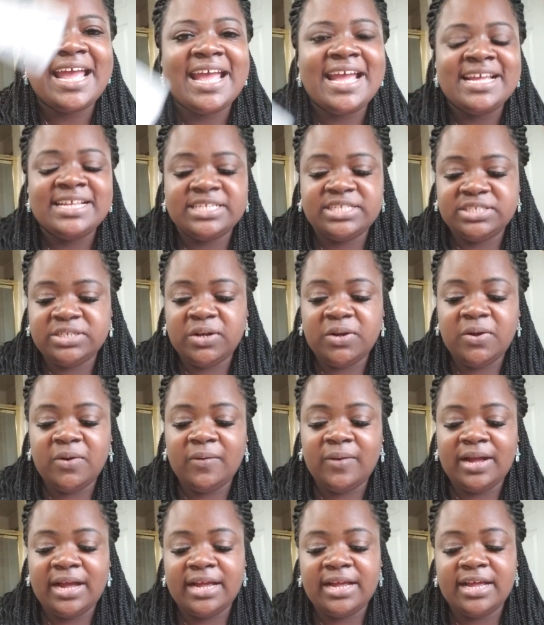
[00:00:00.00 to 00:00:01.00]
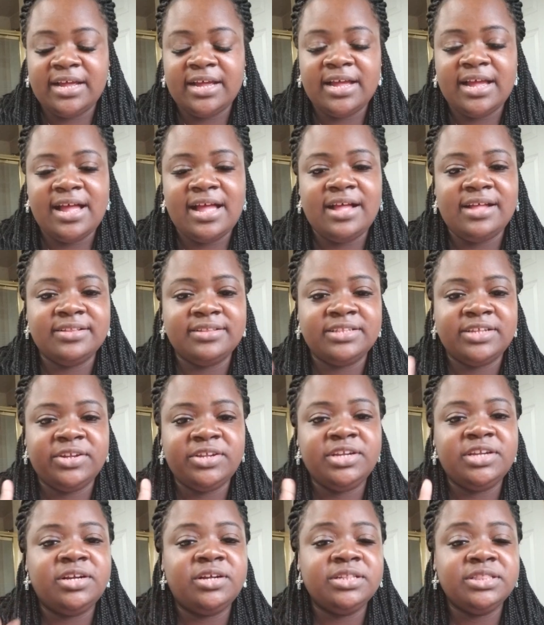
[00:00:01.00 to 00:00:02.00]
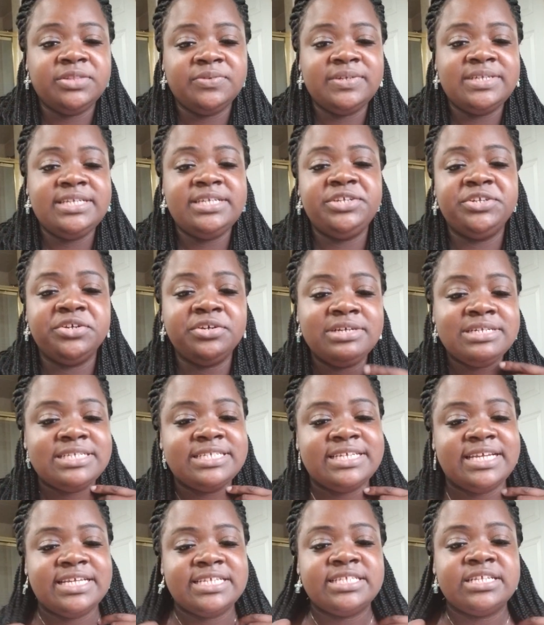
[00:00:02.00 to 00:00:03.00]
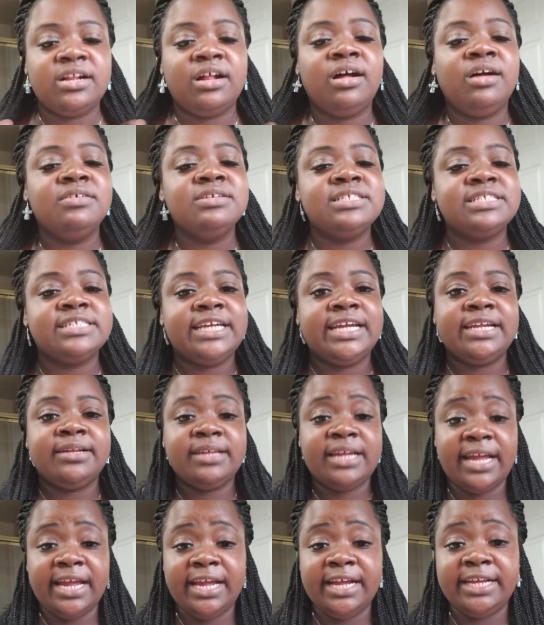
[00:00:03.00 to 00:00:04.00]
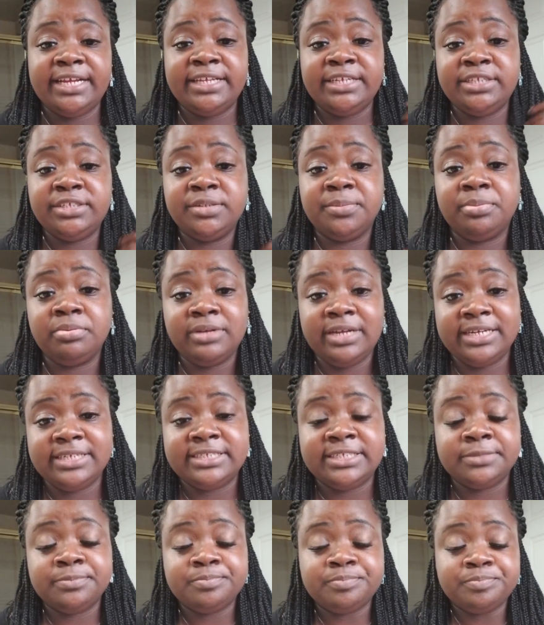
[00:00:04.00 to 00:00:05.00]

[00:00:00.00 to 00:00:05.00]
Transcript: So there you go, 3 urine tests that all said, hey, you're pregnant.